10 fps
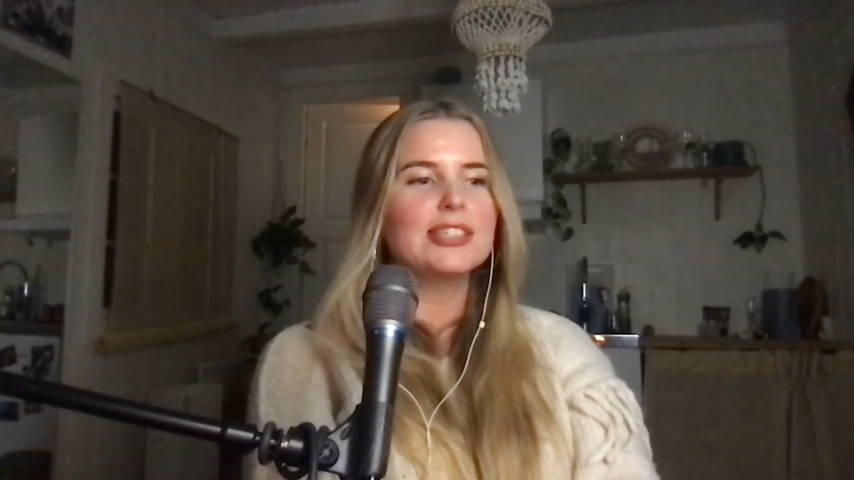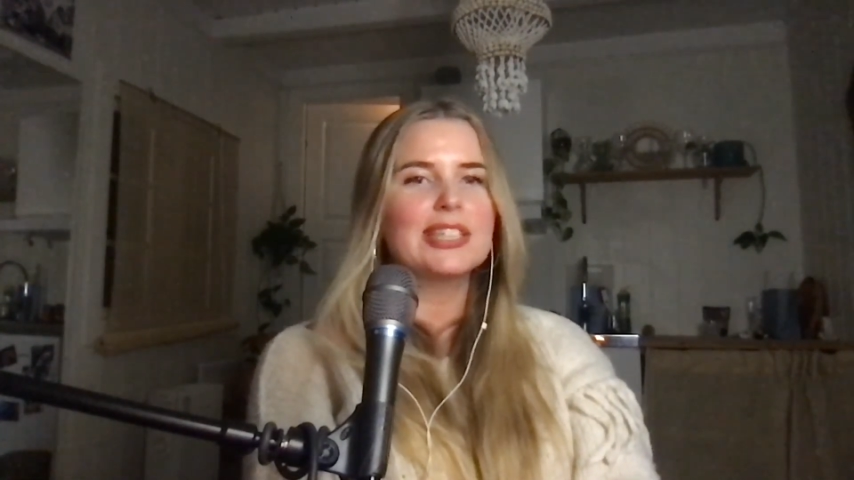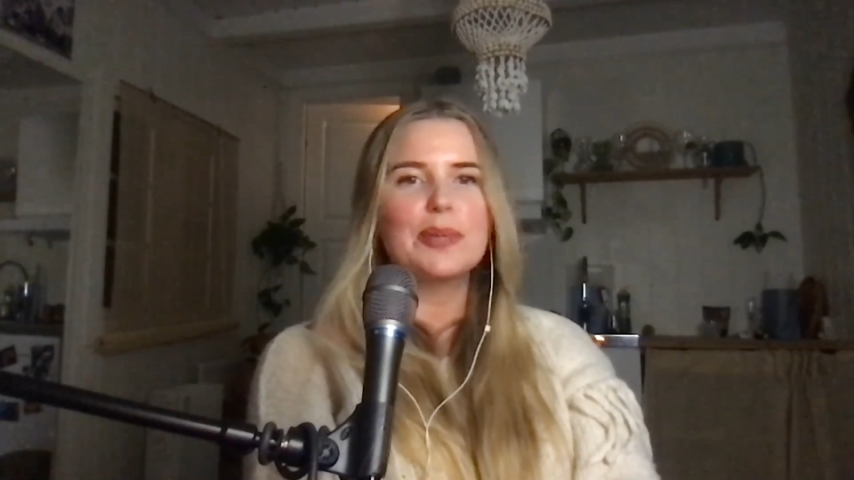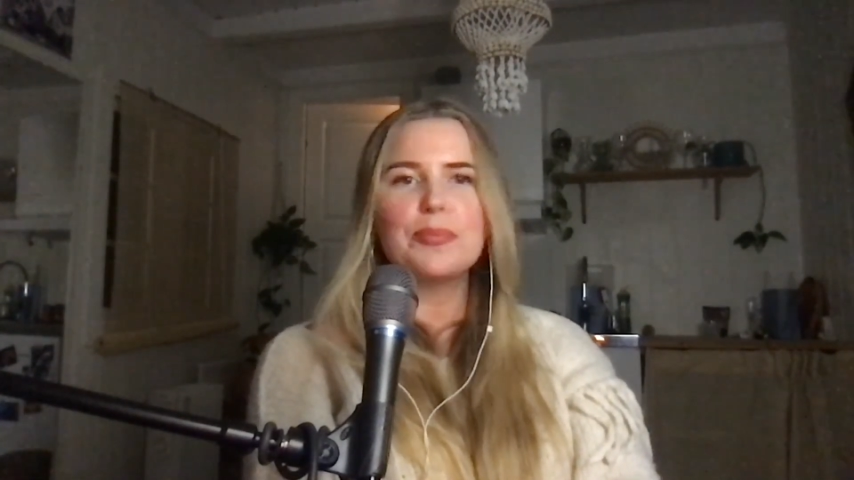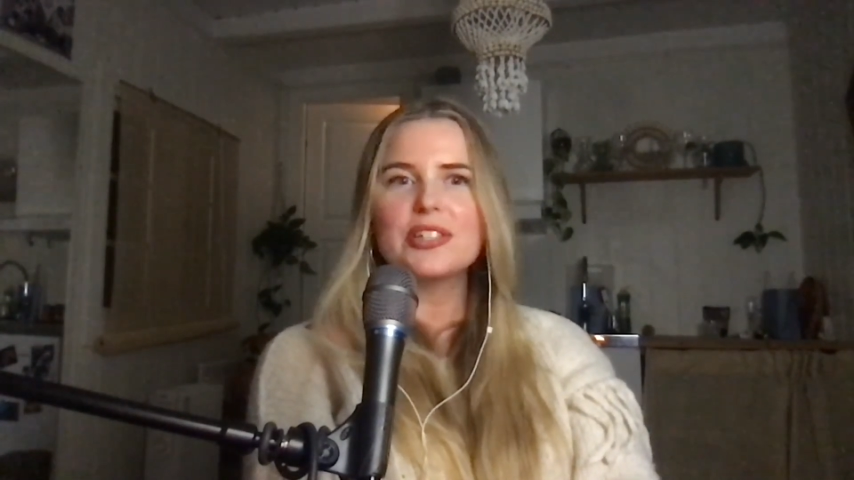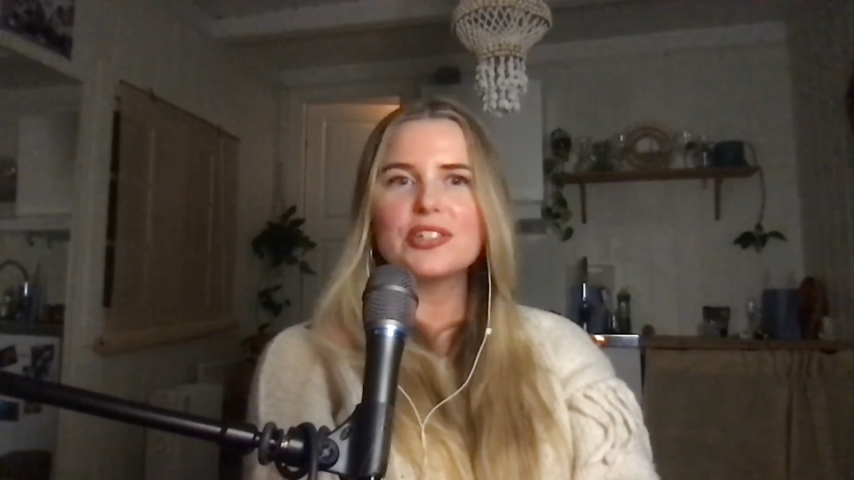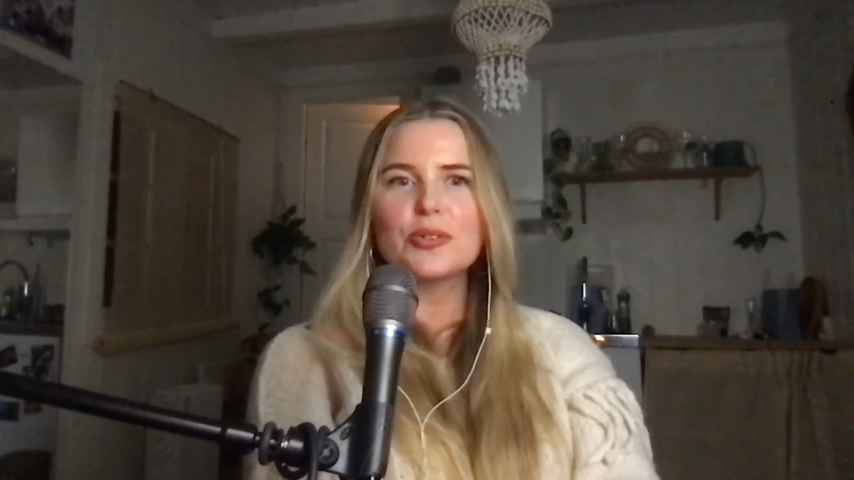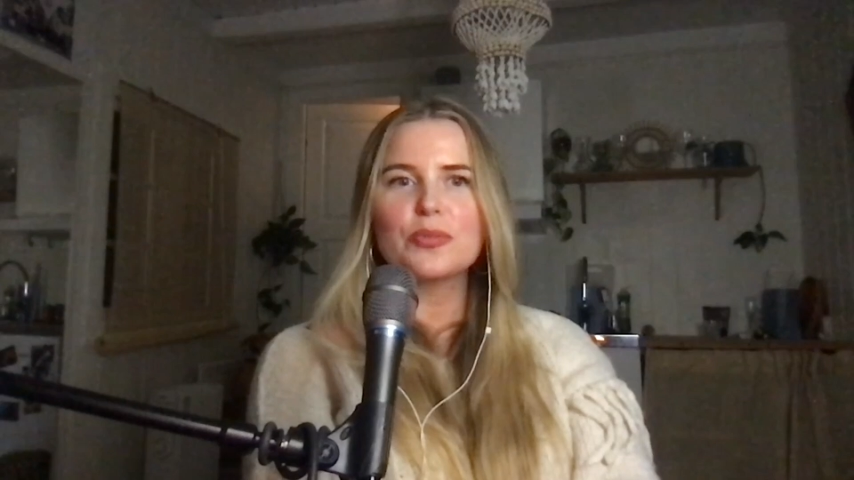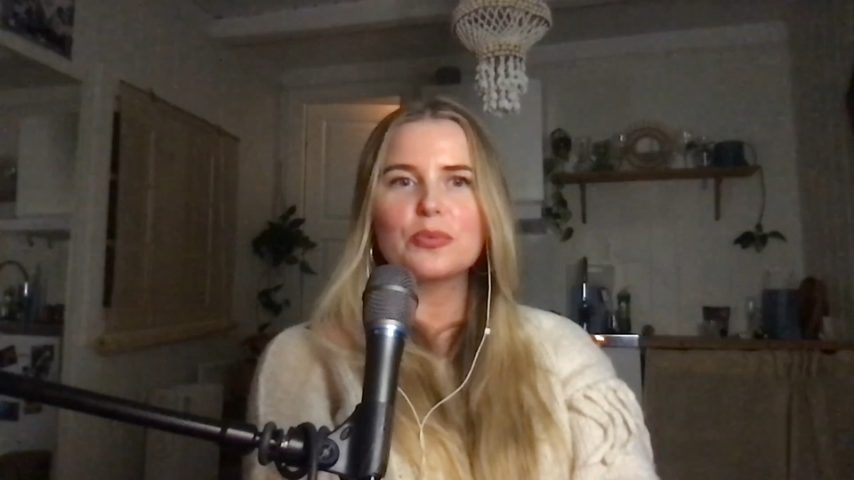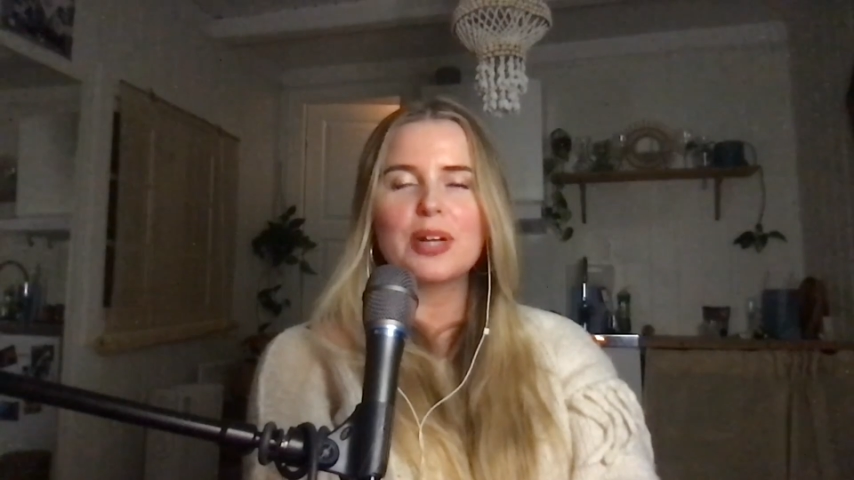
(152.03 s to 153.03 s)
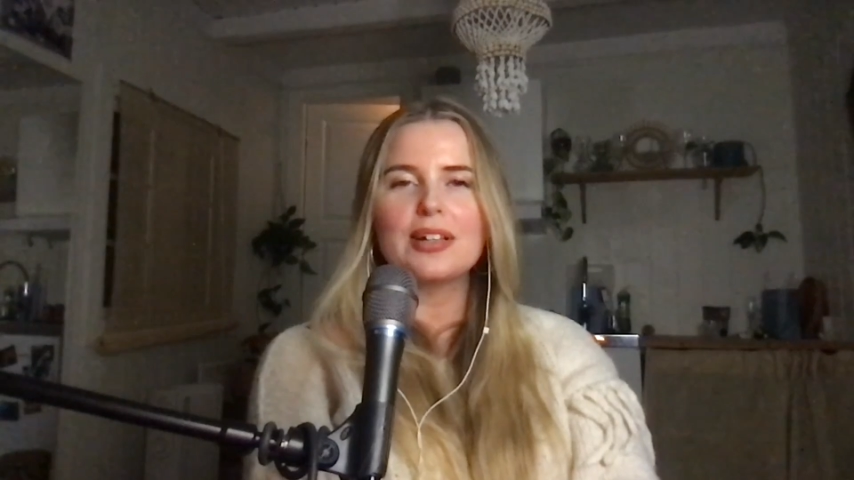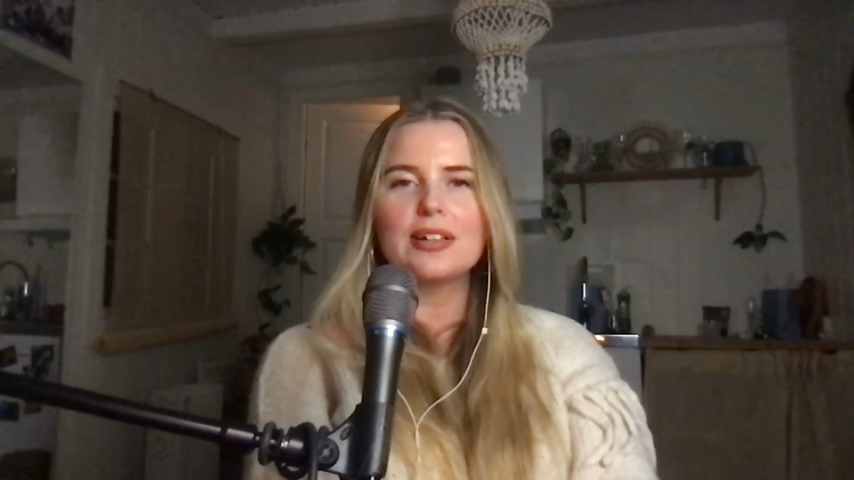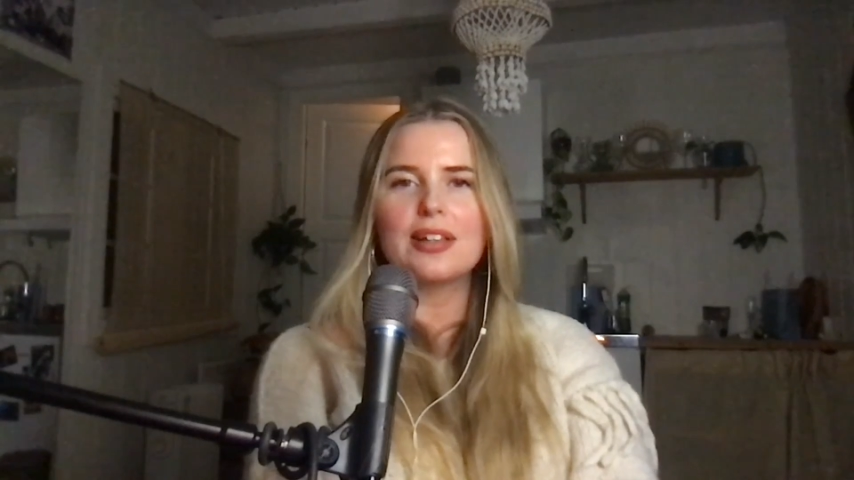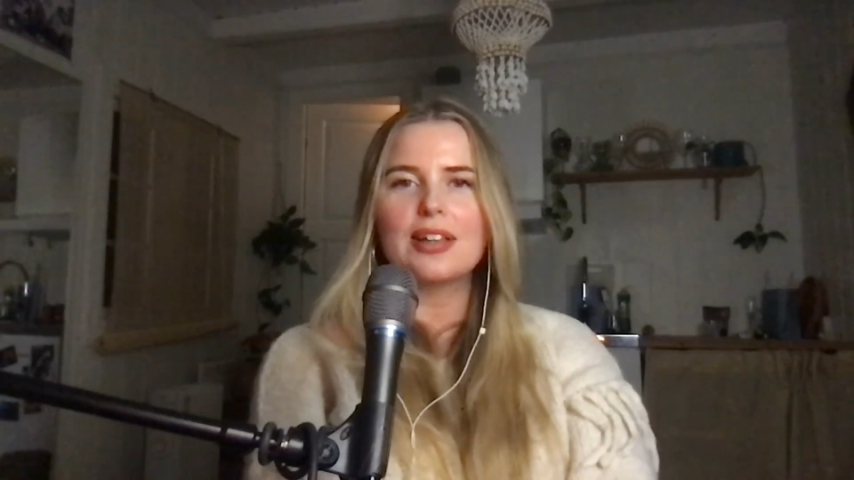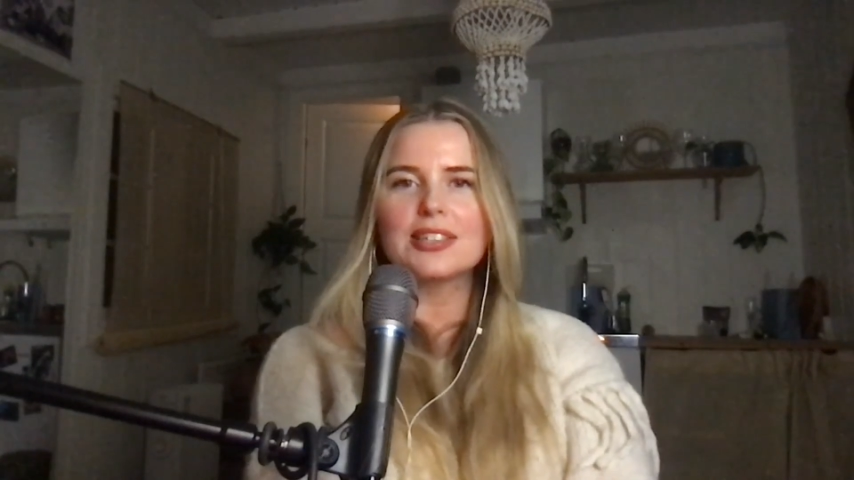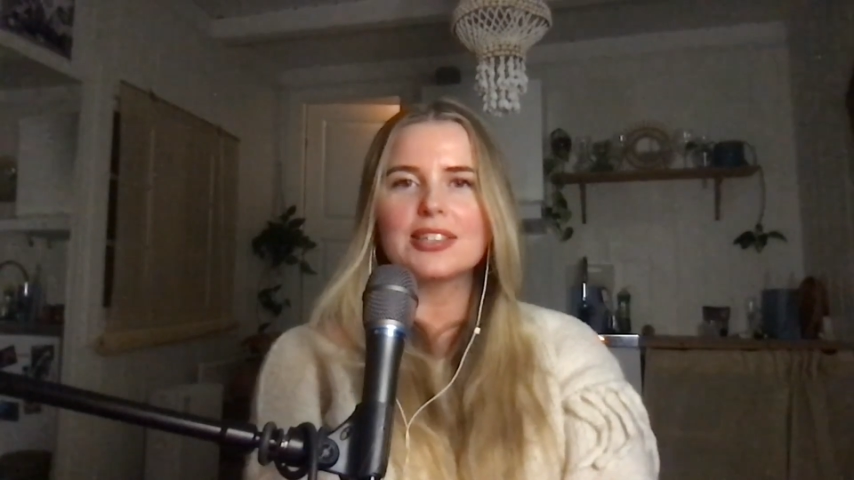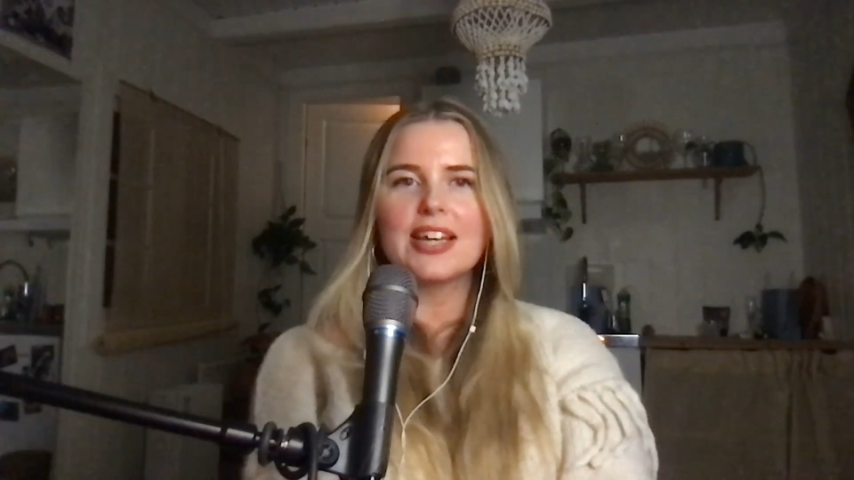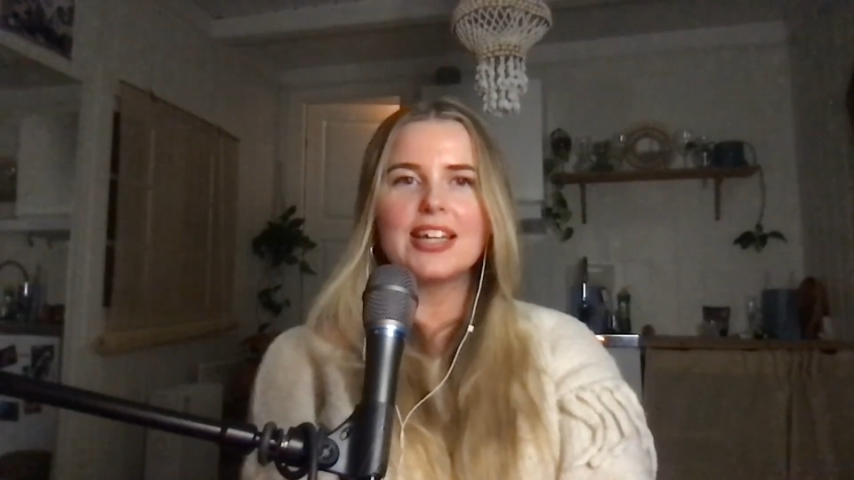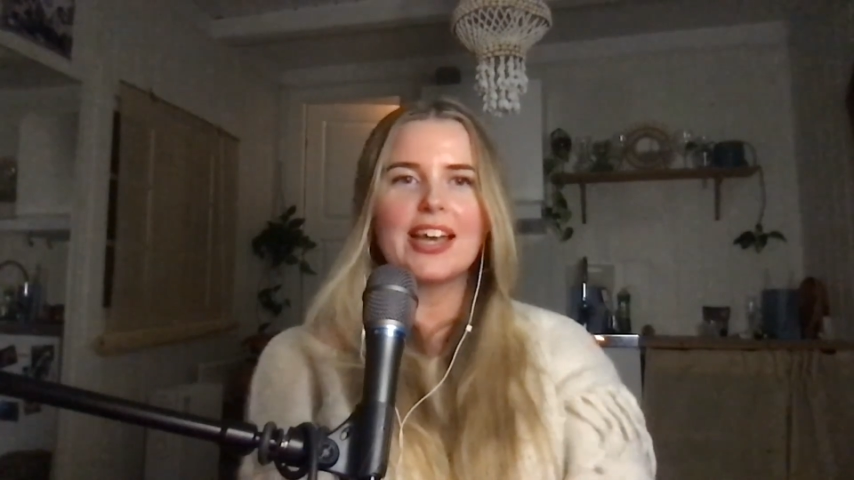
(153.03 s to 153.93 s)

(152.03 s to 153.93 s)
sleeping so well last night.